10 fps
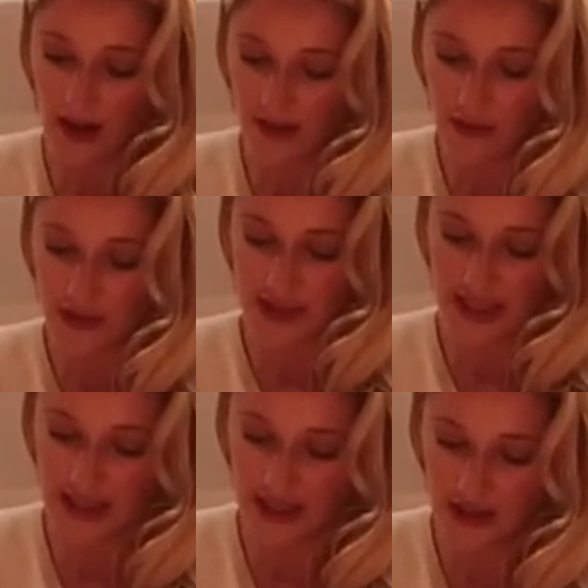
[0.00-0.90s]
I've got to
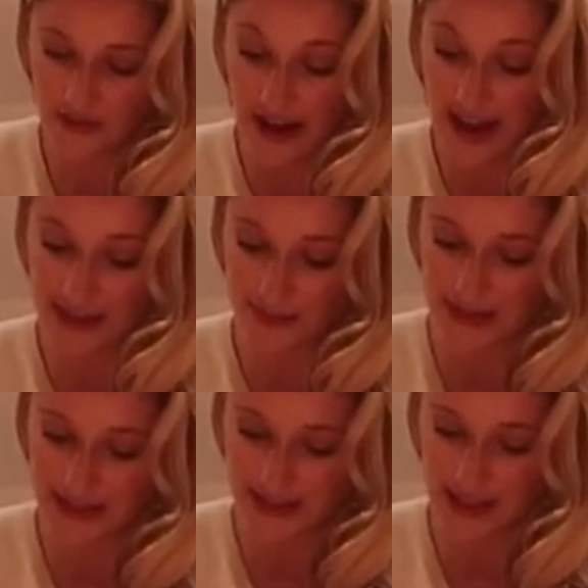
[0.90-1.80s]
get a load of
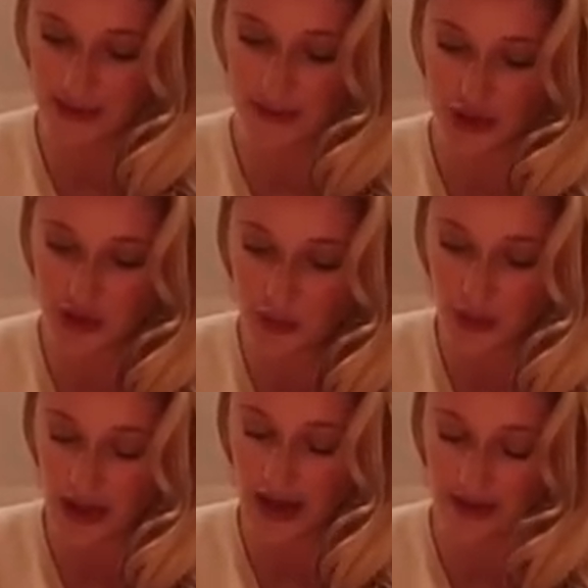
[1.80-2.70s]
admin done, but you know
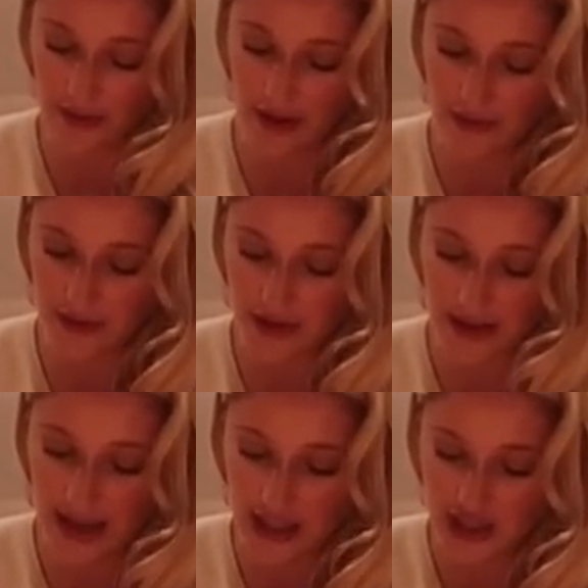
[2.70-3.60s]
what? I
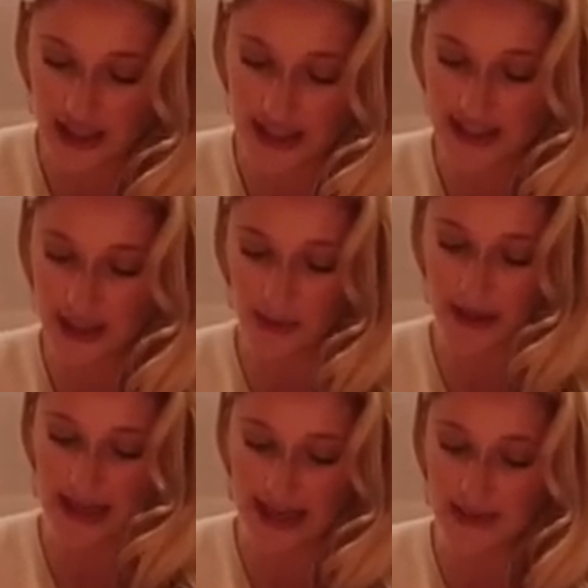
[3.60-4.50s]
feel actually a little
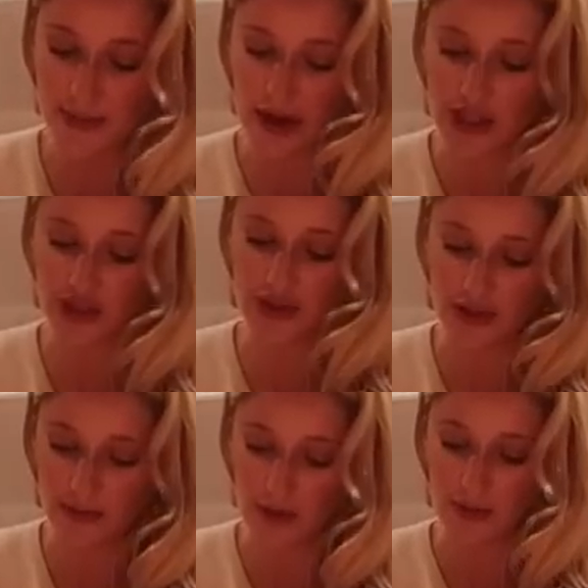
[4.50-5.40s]
bit less pressure at
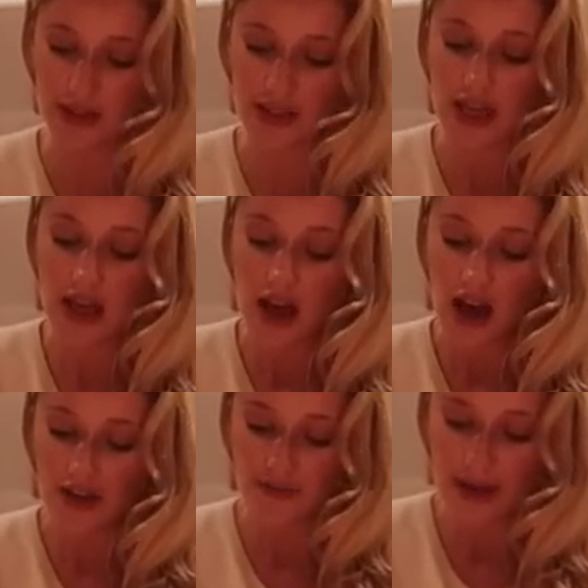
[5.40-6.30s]
the moment.
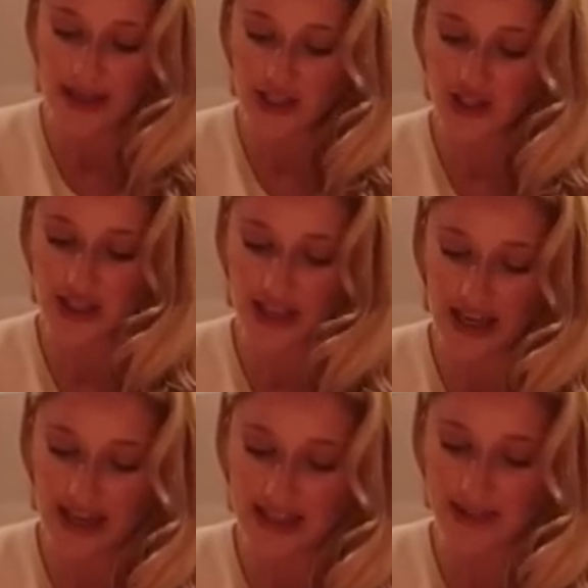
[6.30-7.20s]
I've managed to
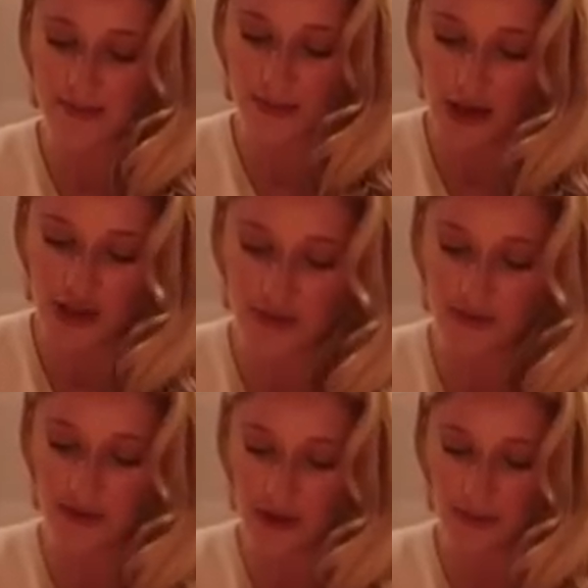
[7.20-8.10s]
get as much
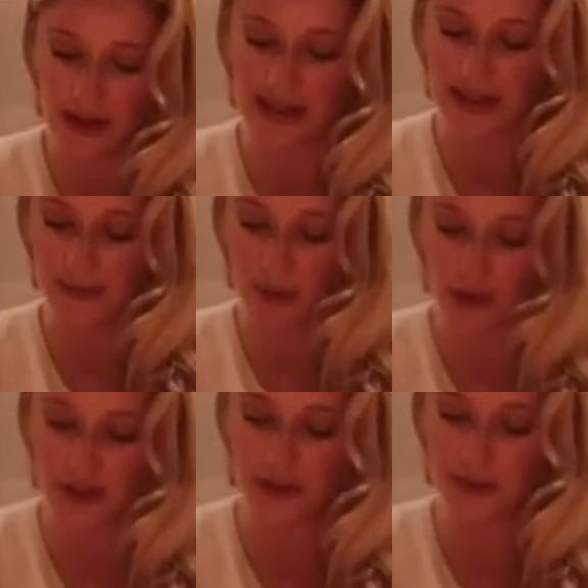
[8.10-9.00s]
filming as I
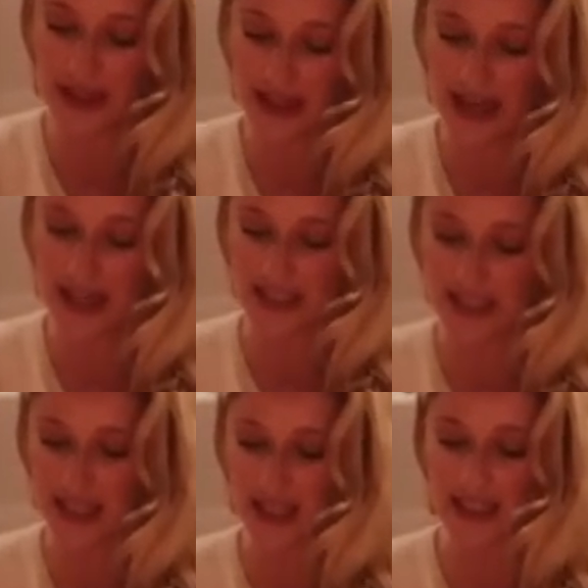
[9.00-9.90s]
possibly can
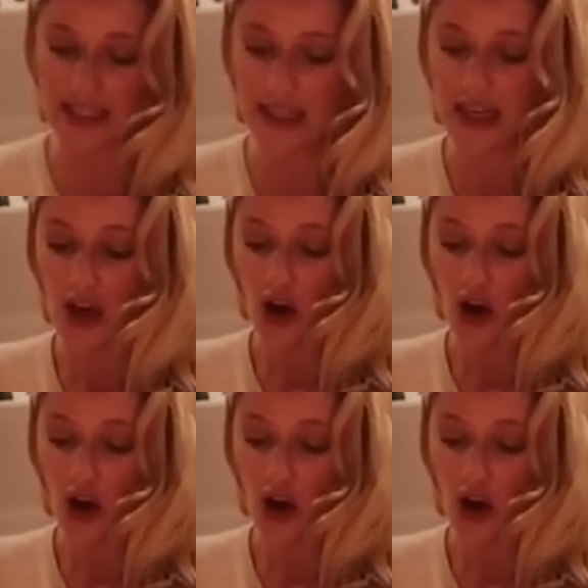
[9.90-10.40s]
done